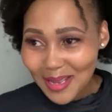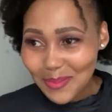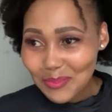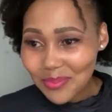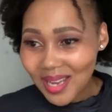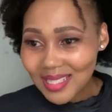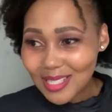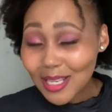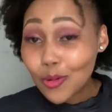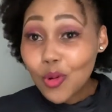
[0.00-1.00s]
But
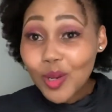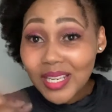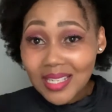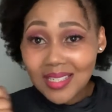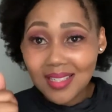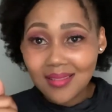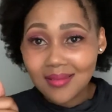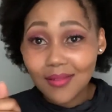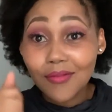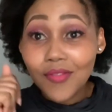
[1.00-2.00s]
quickly,
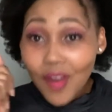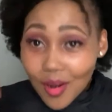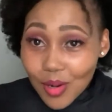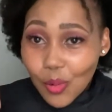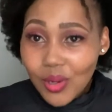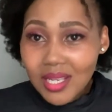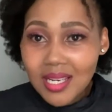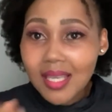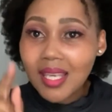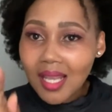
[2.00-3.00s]
very quickly,
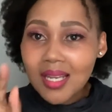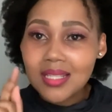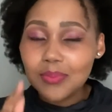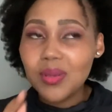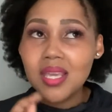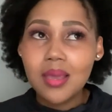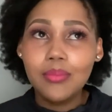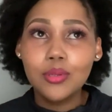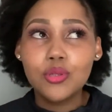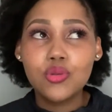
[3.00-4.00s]
again, it's being
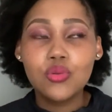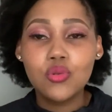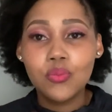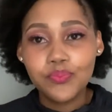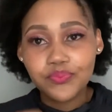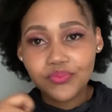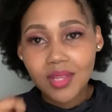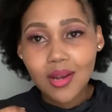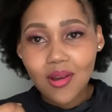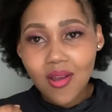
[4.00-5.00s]
able to
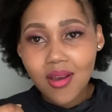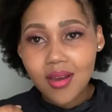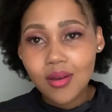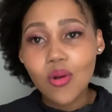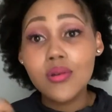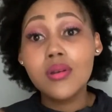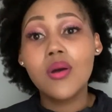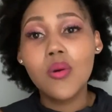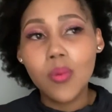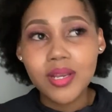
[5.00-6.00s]
learn or
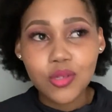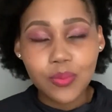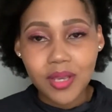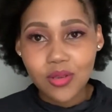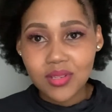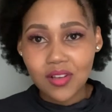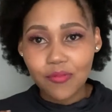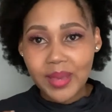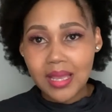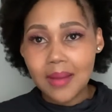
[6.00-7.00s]
know when to pick yourself
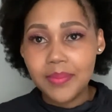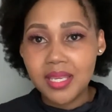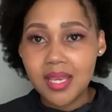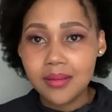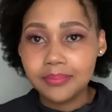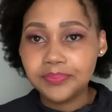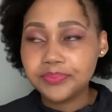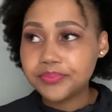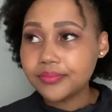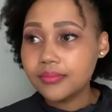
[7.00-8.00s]
back up again.
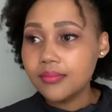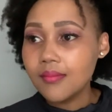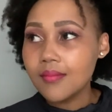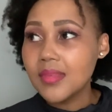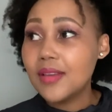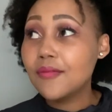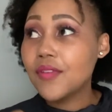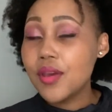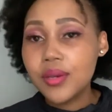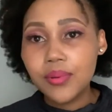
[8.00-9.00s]

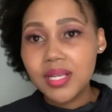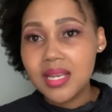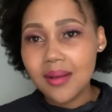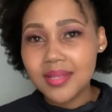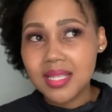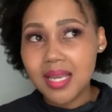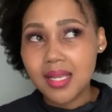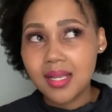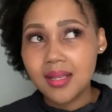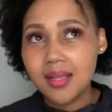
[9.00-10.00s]
Very quickly, I was like,
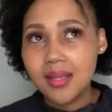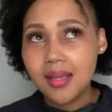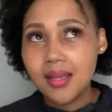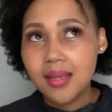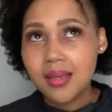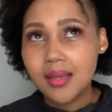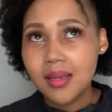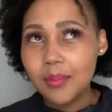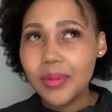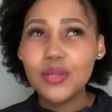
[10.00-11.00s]

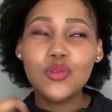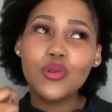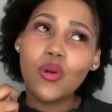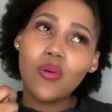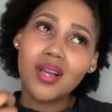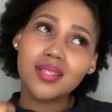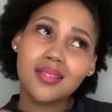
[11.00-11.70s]
but you know what?